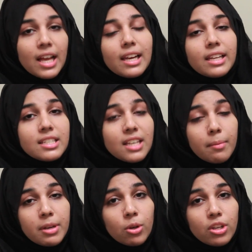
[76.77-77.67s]
led to
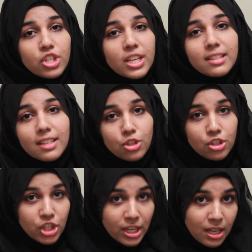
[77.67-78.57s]
terminology such as
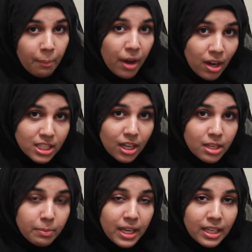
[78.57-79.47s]
gender
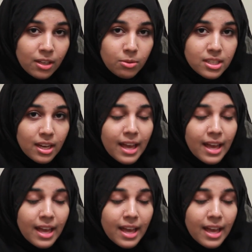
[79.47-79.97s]
apartheid being used,